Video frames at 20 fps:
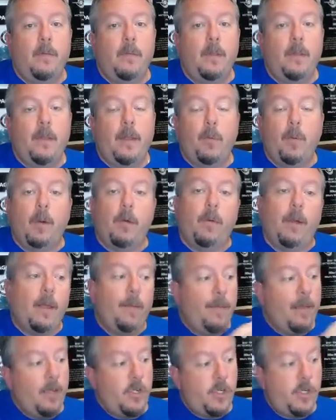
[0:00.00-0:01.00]
They went
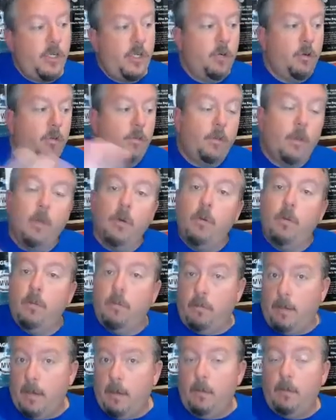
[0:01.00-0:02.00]
around that shear
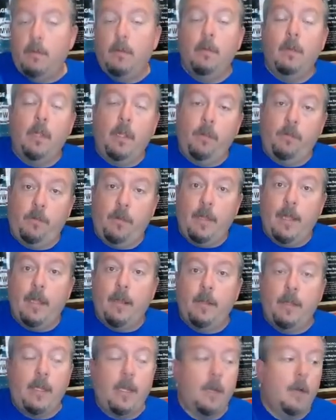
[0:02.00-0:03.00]
zone that is
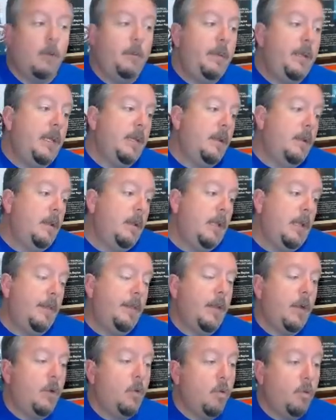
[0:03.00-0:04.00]
down in the Caribbean.
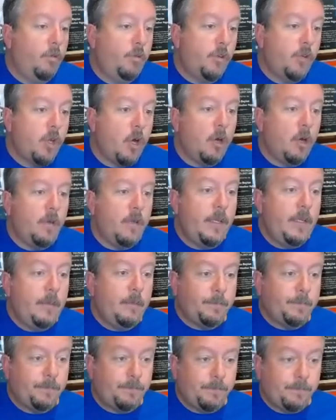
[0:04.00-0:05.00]
And then, of course,
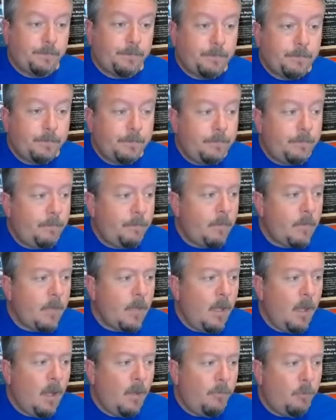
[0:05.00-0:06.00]
Charlie
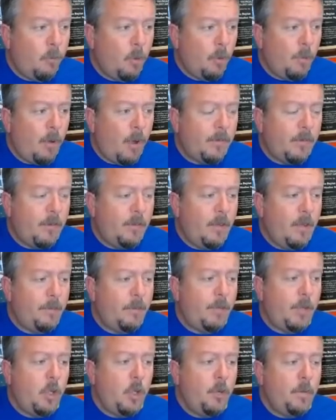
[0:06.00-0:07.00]
formed off the
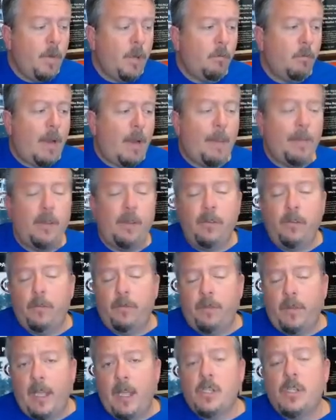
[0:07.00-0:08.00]
tip of Cuba, rapid
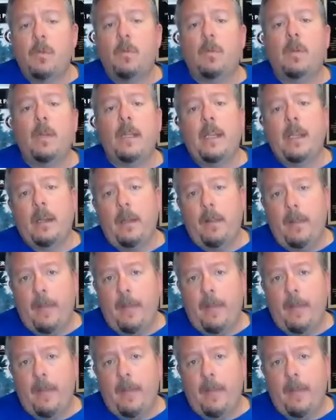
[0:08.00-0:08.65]
intensification. We're going to get into